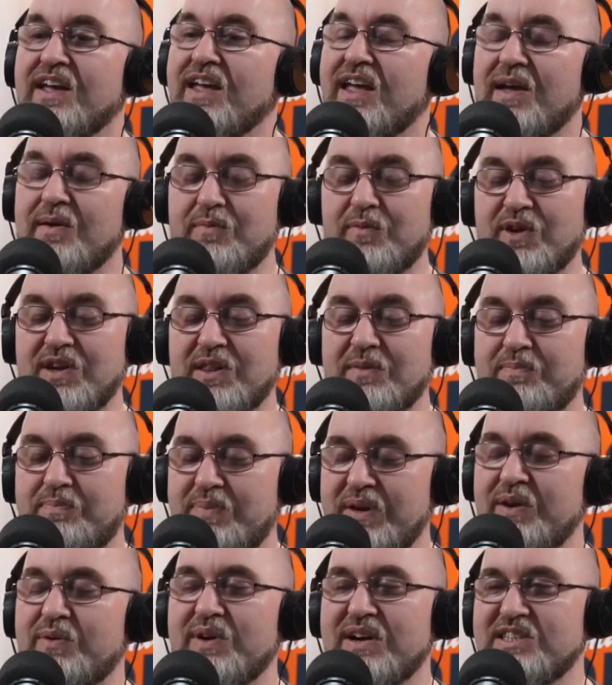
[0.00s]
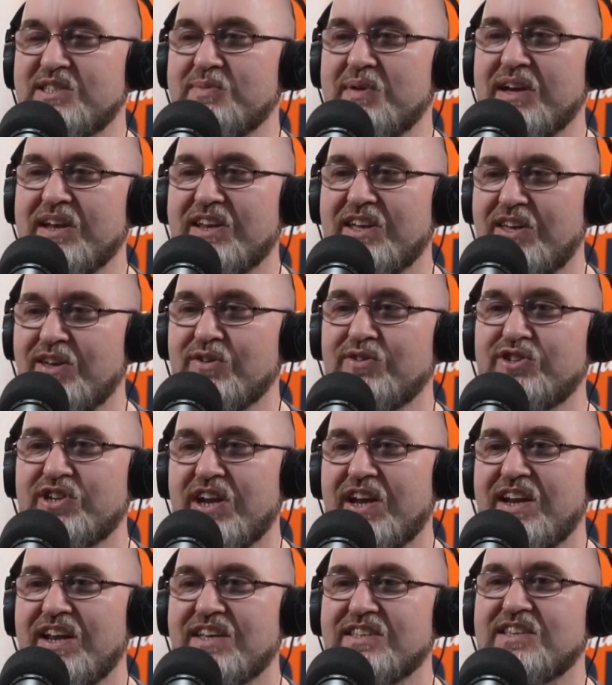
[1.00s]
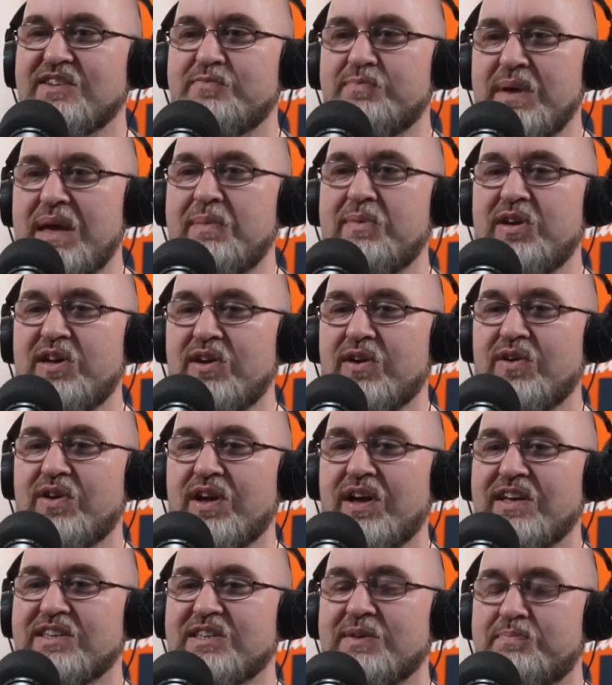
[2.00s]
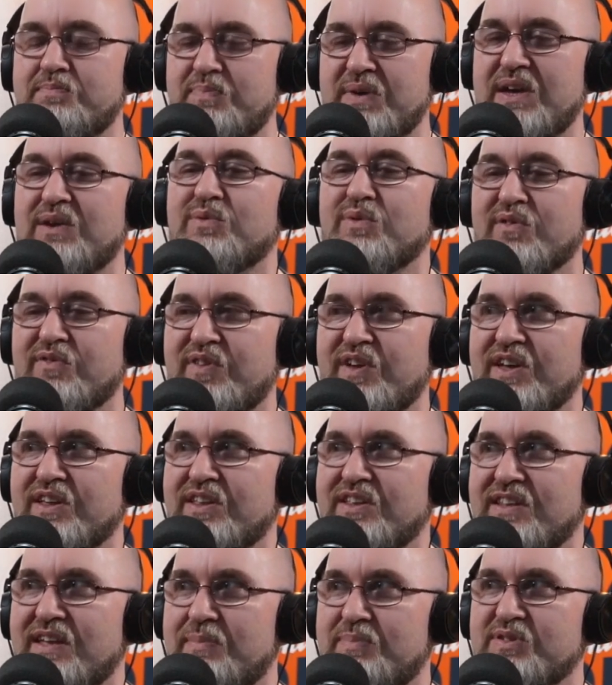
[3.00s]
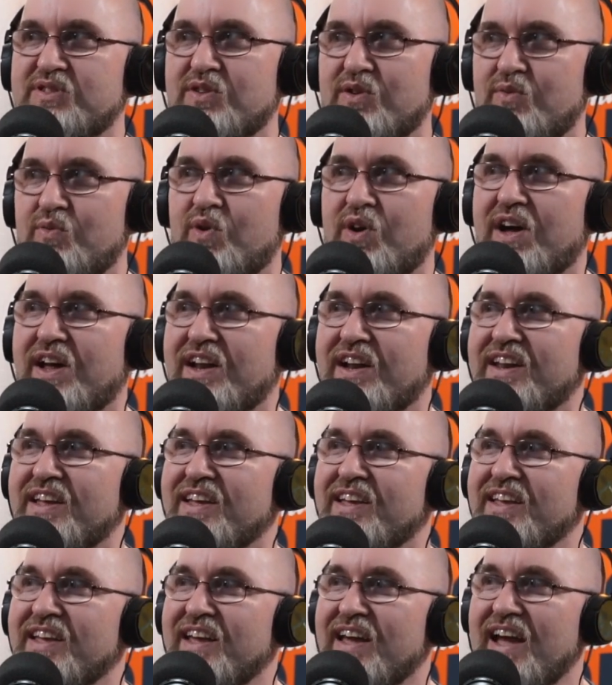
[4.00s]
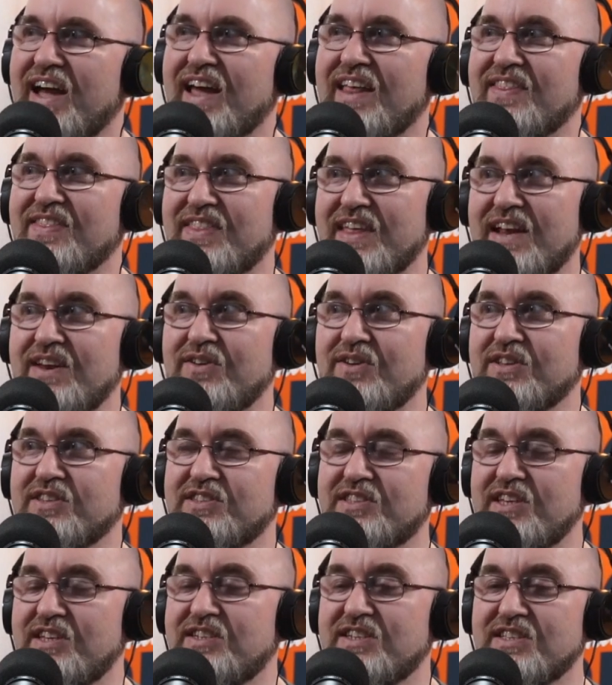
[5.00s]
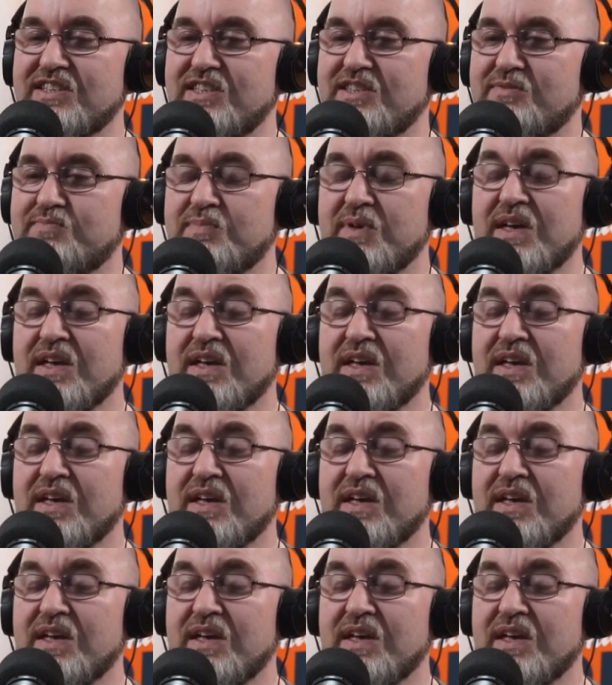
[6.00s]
and one of the big ways to make it a huge hit is if Baby Yoda is a big reveal in episode 1, and then you can see Disney's.